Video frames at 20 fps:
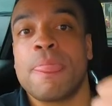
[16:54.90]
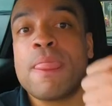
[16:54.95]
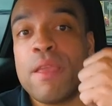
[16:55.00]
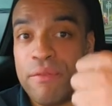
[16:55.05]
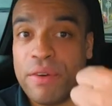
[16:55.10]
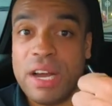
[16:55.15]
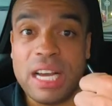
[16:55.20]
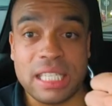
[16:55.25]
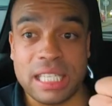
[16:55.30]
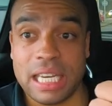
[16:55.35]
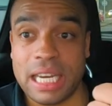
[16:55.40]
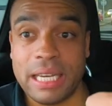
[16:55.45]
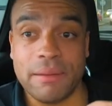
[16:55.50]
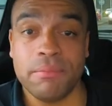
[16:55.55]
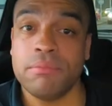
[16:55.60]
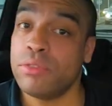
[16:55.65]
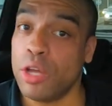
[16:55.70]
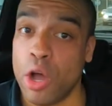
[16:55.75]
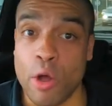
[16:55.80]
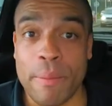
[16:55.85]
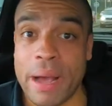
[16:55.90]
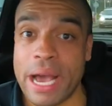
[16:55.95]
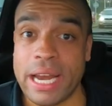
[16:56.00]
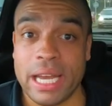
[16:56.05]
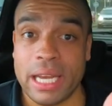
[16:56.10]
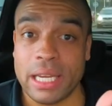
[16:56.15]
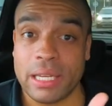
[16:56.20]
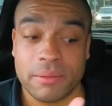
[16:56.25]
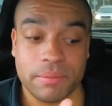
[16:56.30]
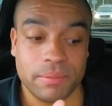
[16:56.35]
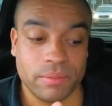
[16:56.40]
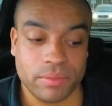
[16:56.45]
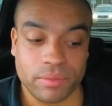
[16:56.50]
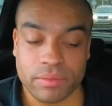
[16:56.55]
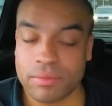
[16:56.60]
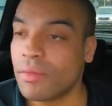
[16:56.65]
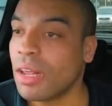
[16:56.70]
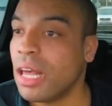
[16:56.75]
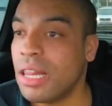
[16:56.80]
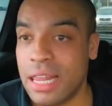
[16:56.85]
firstly, don't panic.
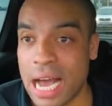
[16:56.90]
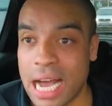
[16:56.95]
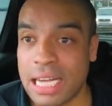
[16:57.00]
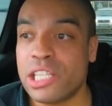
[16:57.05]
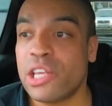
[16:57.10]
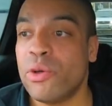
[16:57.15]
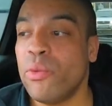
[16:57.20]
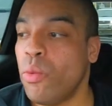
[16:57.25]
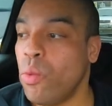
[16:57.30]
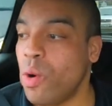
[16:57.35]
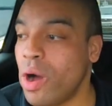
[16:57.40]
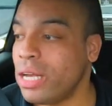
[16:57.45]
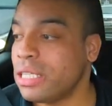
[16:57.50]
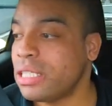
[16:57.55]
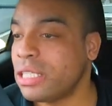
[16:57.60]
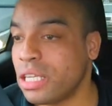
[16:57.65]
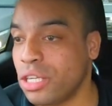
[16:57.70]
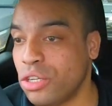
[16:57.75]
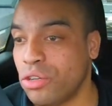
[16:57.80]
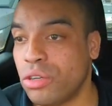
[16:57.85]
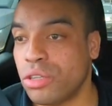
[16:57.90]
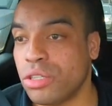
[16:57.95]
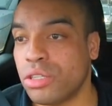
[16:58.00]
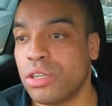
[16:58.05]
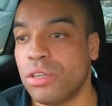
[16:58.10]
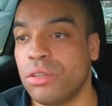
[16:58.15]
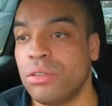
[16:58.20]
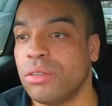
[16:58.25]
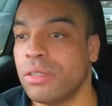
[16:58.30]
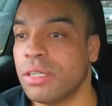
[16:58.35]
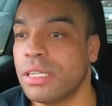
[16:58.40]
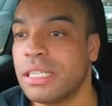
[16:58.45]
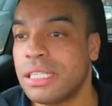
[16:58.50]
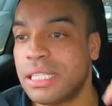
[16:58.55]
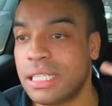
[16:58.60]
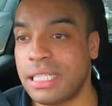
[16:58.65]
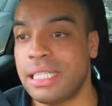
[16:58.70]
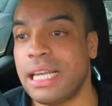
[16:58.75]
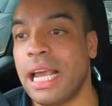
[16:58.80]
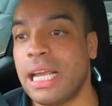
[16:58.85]
That's the worst thing you can do.
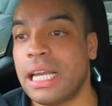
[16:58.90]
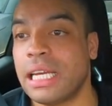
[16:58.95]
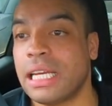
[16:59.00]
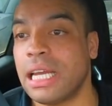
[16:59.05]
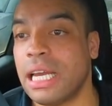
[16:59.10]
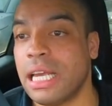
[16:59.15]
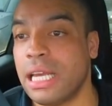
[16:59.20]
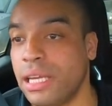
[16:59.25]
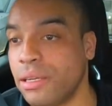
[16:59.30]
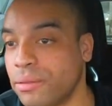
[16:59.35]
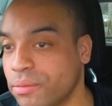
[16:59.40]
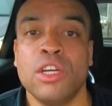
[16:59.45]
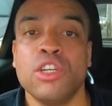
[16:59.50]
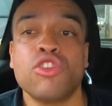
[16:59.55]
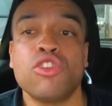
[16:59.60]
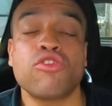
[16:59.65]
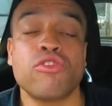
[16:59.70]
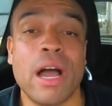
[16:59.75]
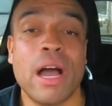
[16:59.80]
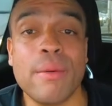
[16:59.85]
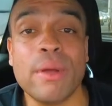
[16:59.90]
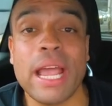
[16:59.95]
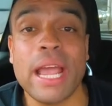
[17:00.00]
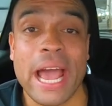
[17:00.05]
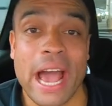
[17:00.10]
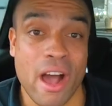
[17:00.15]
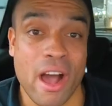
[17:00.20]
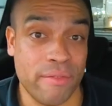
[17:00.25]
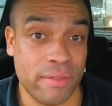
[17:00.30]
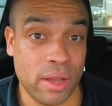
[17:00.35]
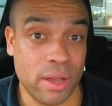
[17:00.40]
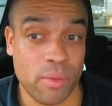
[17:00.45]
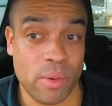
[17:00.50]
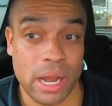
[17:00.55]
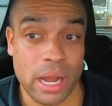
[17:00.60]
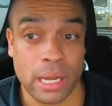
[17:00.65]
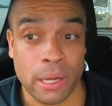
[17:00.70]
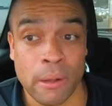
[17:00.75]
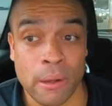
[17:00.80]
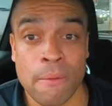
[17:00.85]
Secondly, try and get out of their
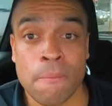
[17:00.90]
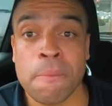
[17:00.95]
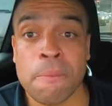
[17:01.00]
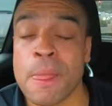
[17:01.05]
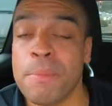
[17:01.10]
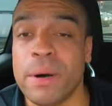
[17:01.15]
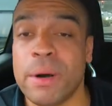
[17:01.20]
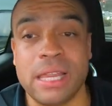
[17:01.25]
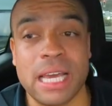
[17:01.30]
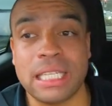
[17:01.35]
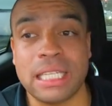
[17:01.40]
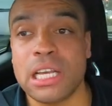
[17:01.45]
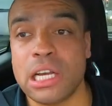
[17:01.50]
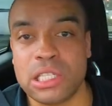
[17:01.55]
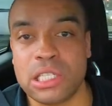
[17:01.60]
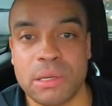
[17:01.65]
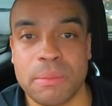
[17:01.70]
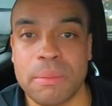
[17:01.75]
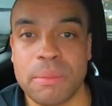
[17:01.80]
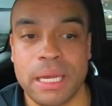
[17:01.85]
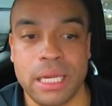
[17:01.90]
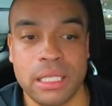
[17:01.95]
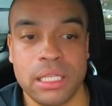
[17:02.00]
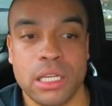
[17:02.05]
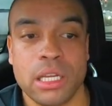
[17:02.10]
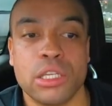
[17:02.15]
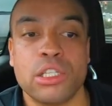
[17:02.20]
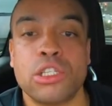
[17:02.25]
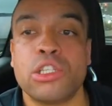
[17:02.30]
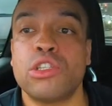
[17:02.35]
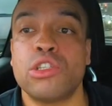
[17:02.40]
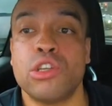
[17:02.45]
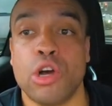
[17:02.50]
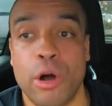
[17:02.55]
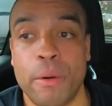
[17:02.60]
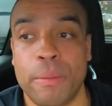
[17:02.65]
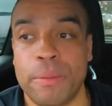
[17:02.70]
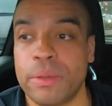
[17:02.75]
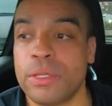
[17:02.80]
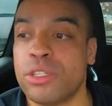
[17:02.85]
way. But that doesn't mean
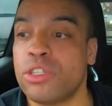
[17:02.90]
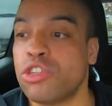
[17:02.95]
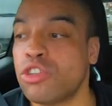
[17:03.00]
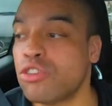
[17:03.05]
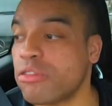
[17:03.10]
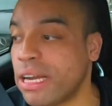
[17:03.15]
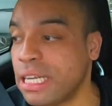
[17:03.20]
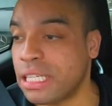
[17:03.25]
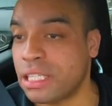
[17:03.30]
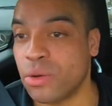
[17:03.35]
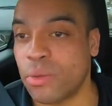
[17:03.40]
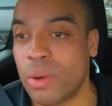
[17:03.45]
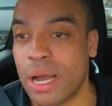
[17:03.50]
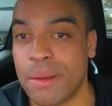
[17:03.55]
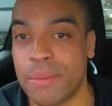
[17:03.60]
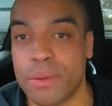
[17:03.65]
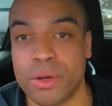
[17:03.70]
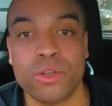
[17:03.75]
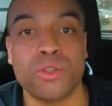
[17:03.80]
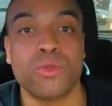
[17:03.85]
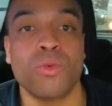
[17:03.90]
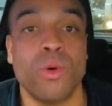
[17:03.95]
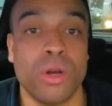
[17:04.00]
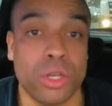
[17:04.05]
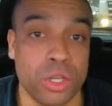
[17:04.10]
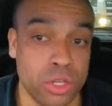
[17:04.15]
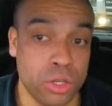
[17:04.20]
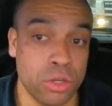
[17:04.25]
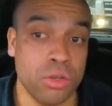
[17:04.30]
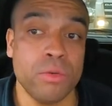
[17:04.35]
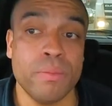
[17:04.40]
stop straight away, because what you